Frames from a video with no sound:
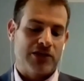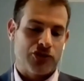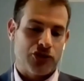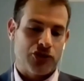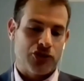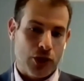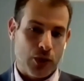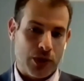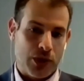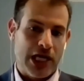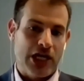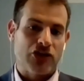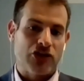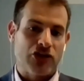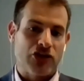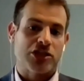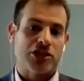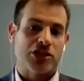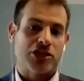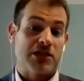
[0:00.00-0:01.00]
it's
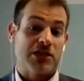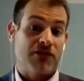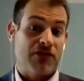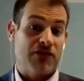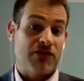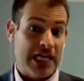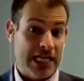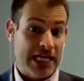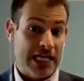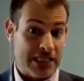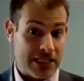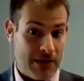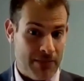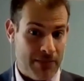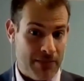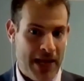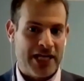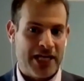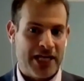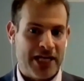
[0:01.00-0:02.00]
location specific, it's
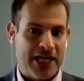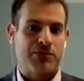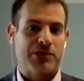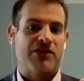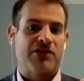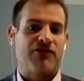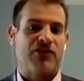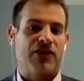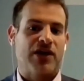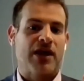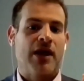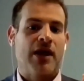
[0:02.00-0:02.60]
demand specific.